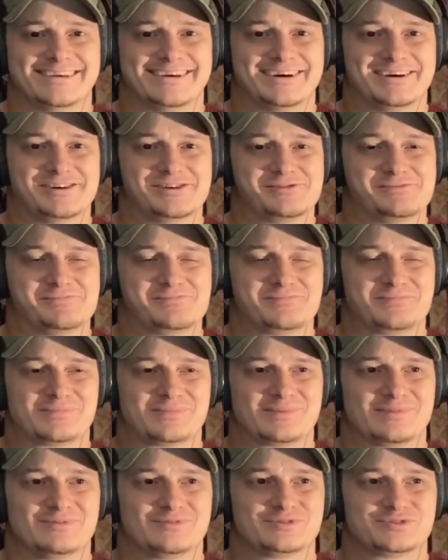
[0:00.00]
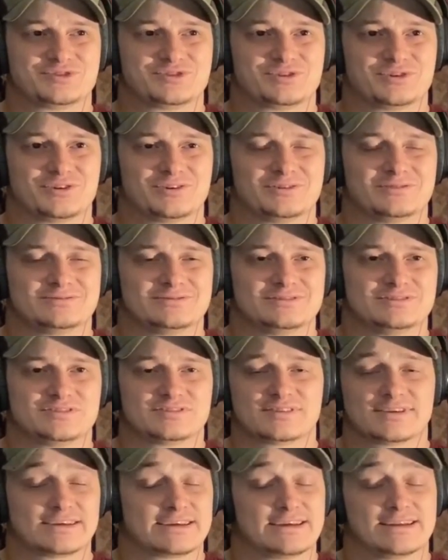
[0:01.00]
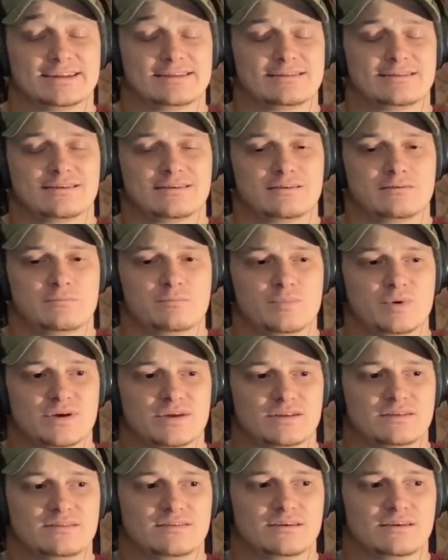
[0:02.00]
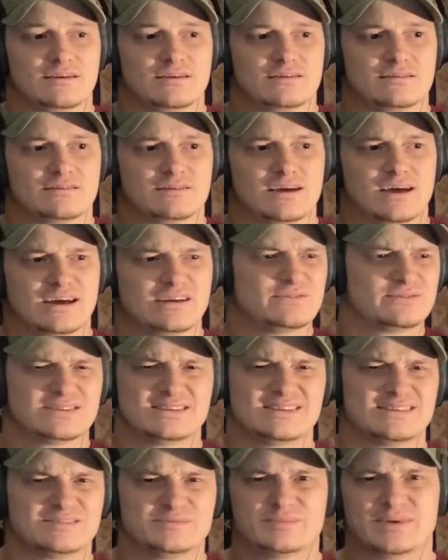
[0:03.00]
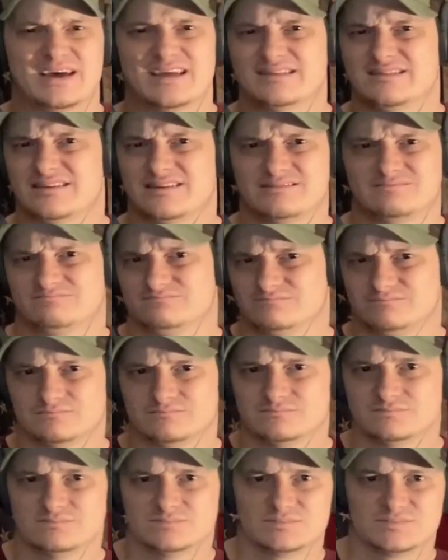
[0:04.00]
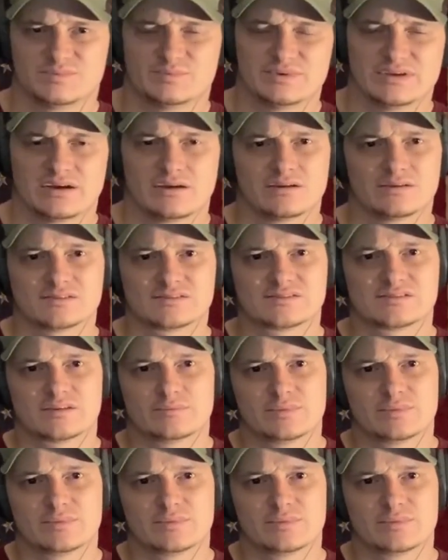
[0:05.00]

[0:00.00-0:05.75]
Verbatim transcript: um, for sure, just like anything, but uh, I don't think that's a bad thing to be honest.